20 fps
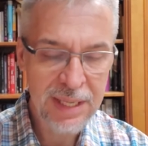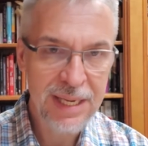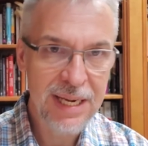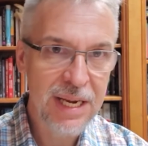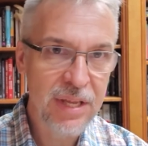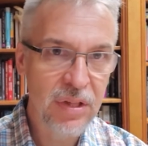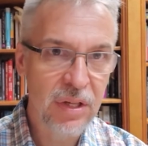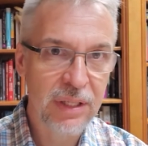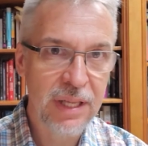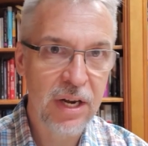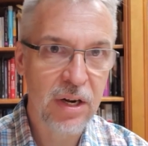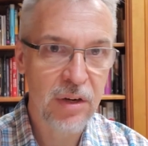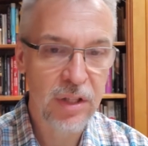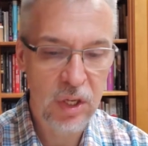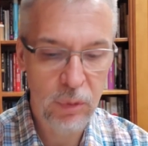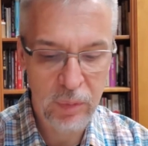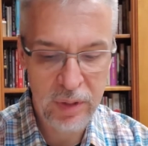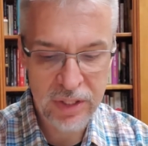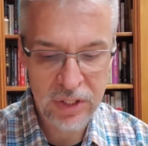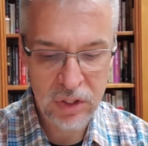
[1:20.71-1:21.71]
In the letter
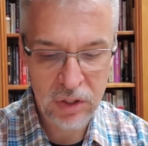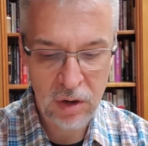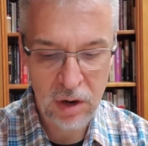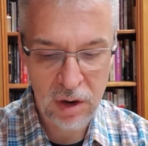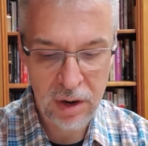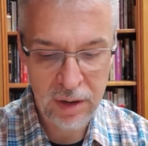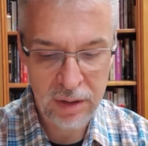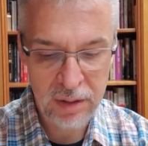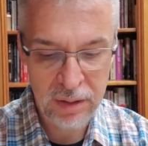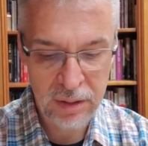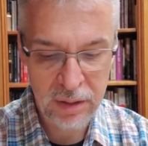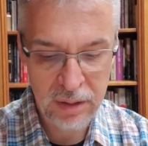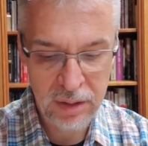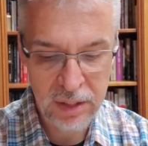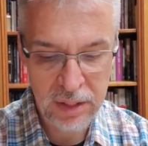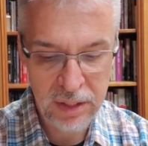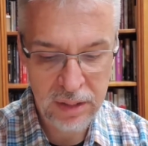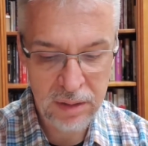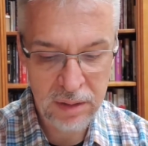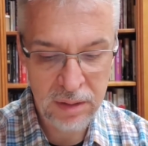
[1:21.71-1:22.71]
that we saw
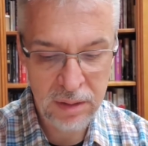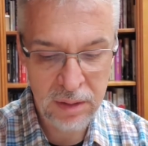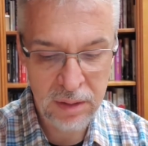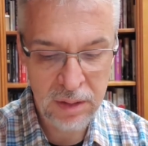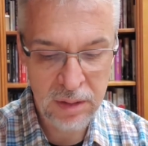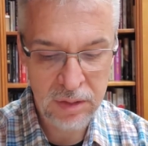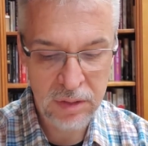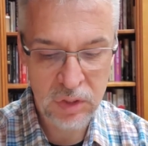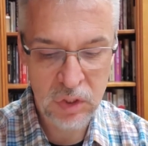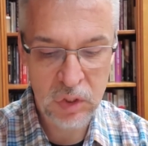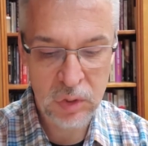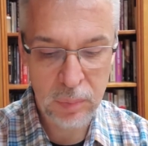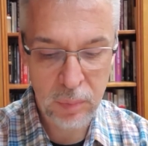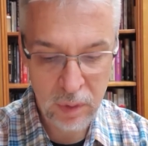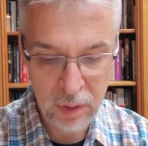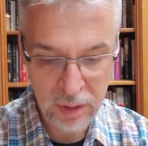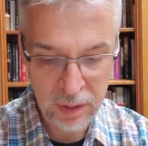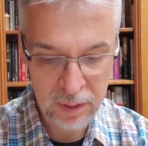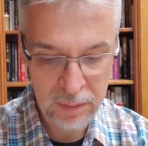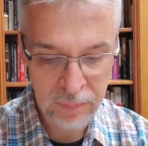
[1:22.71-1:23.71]
in
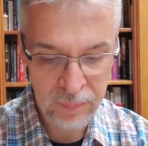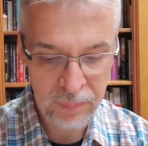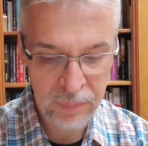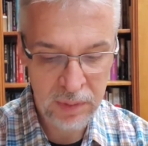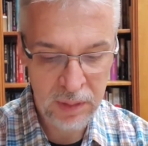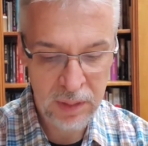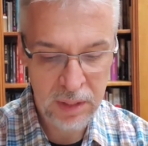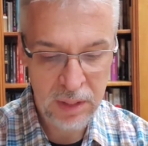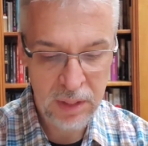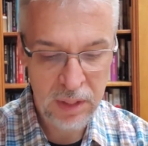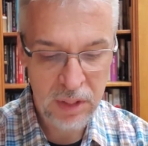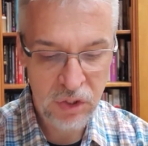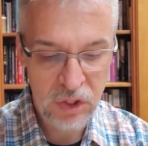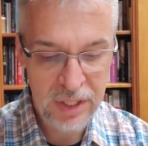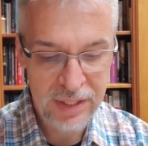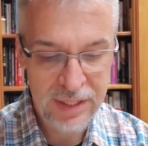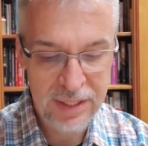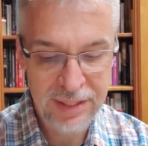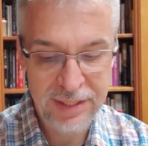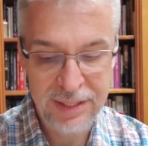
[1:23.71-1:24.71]
Smyrna,
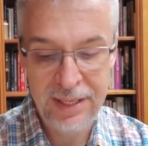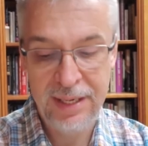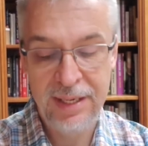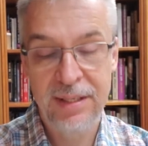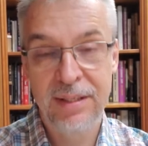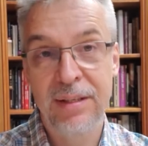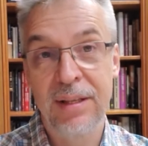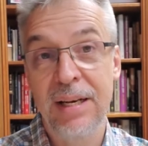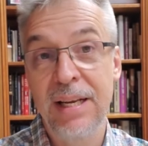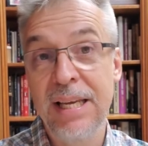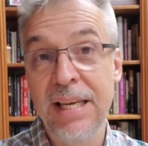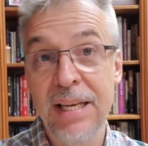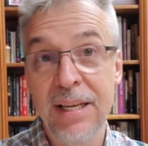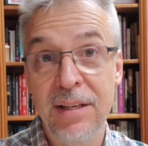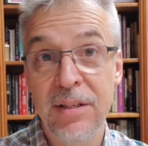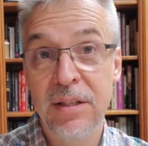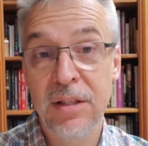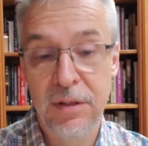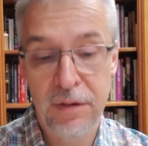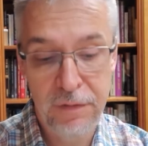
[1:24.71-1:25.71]
Jesus says that he
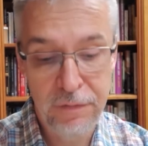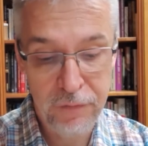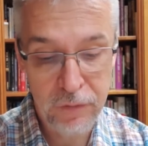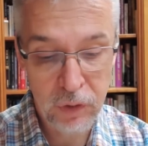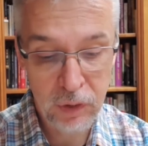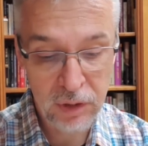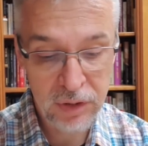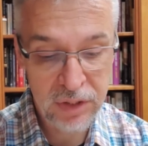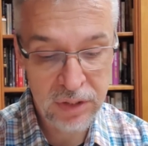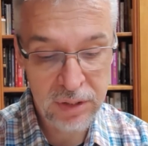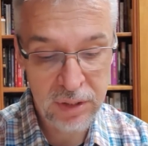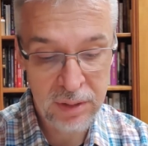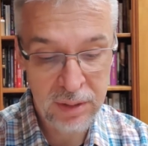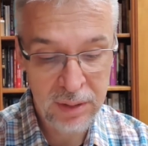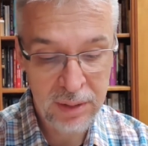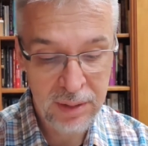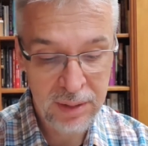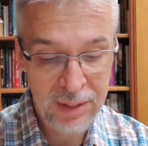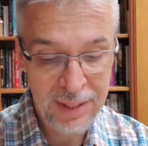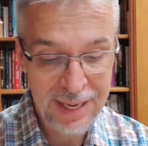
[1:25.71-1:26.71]
is the first
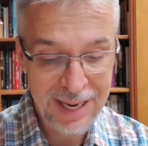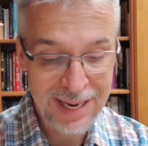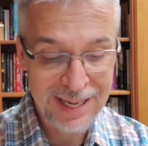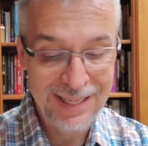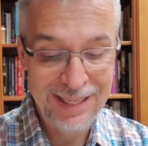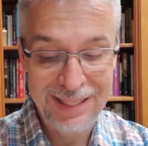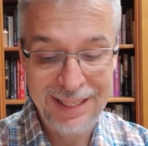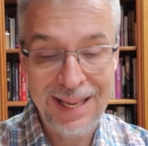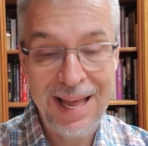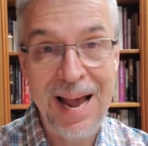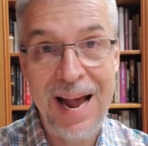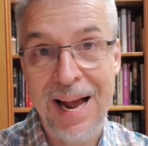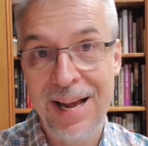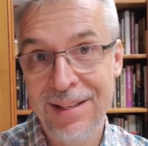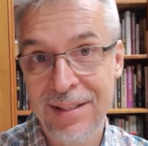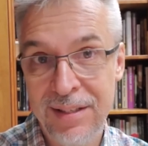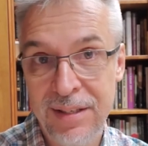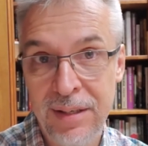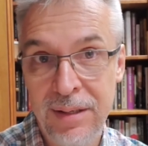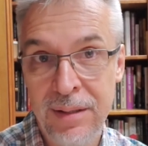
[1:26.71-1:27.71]
and
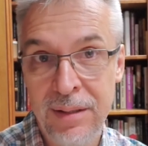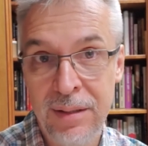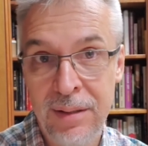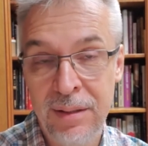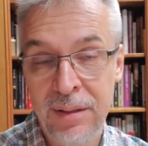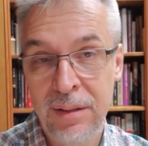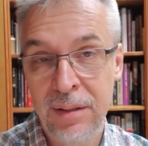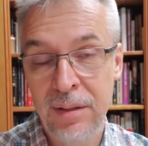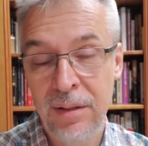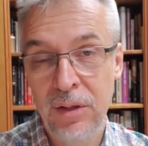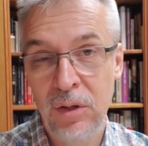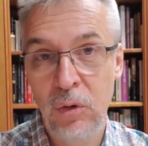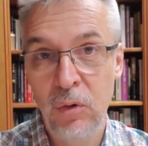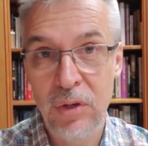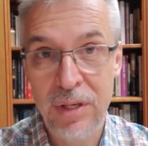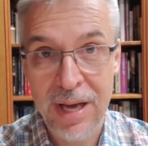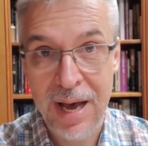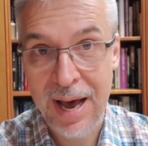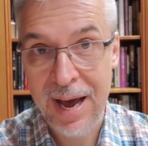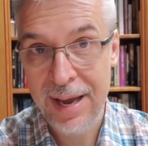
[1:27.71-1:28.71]
last who
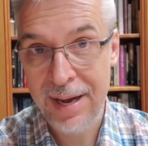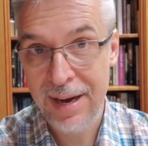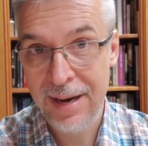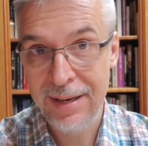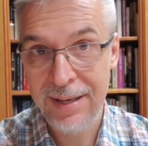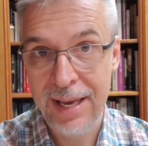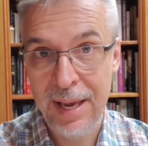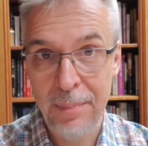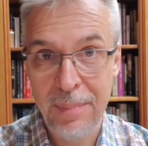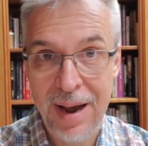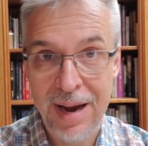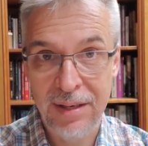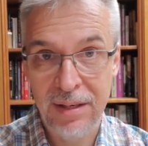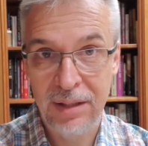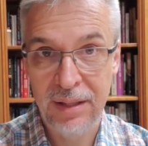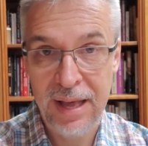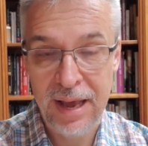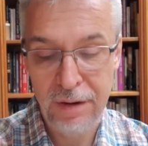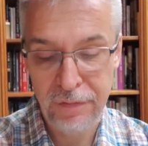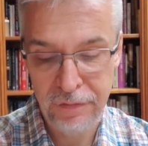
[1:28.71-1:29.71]
died and came back to
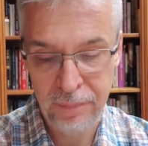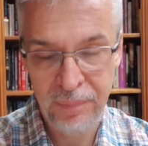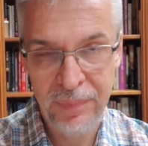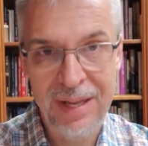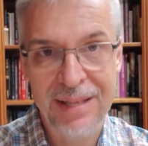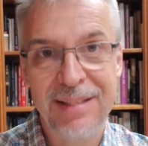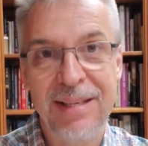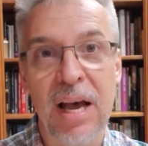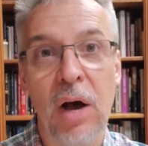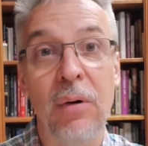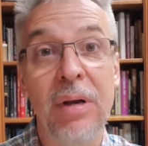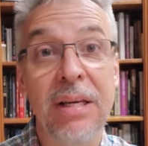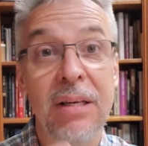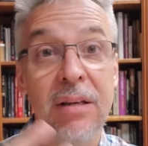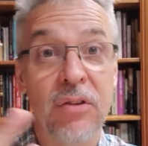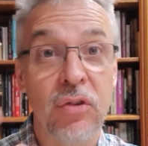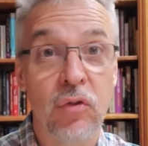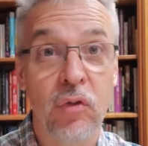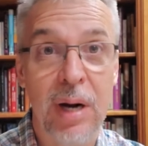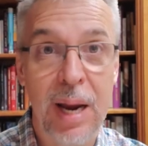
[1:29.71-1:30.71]
life. That's how he
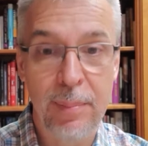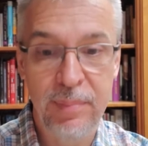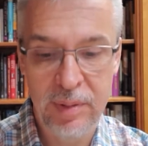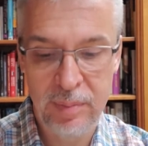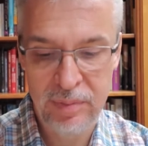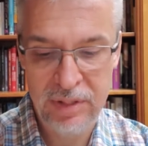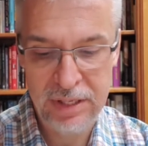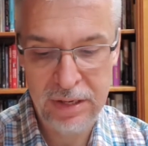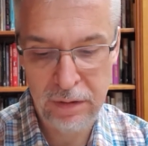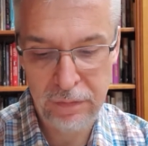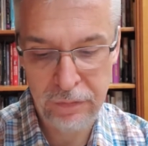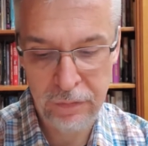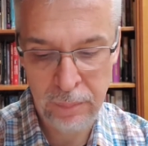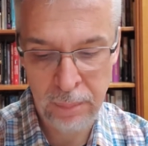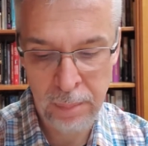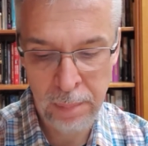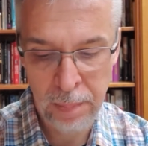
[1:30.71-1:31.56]
describes himself.